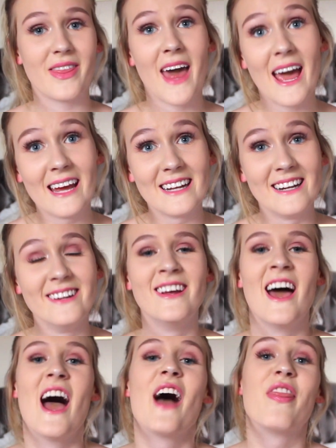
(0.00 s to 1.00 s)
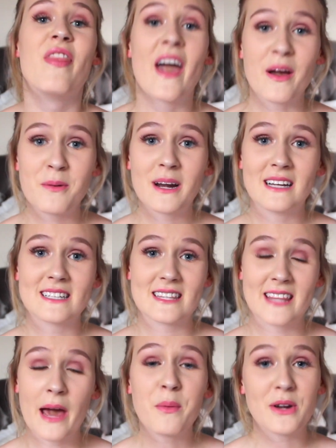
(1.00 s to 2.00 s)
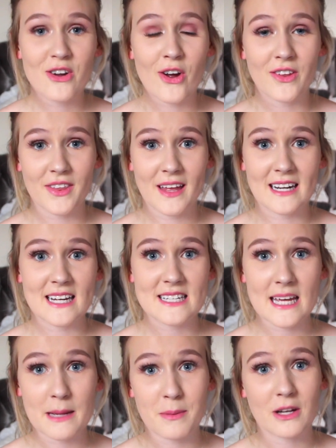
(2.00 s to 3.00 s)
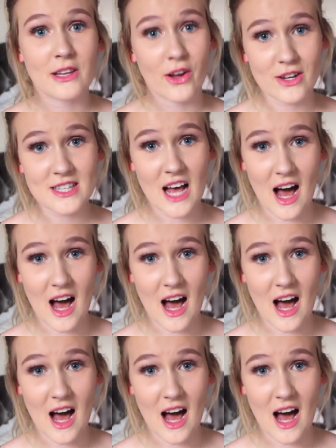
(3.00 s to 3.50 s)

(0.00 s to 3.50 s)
then they would they would know that they need to keep a close